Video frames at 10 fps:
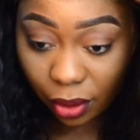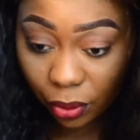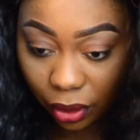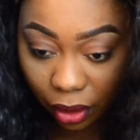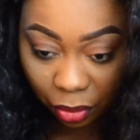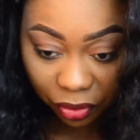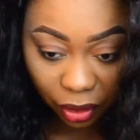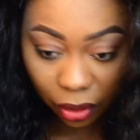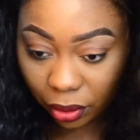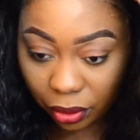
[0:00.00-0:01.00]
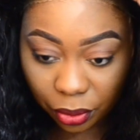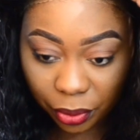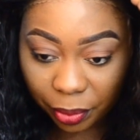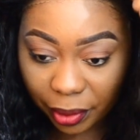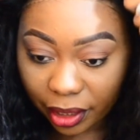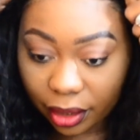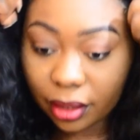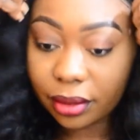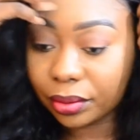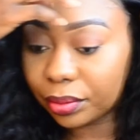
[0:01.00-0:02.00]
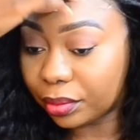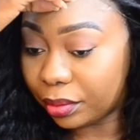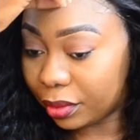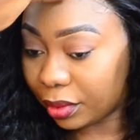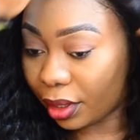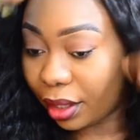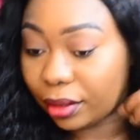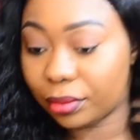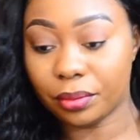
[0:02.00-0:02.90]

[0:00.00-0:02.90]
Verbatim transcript: we're gonna move it all the way back okay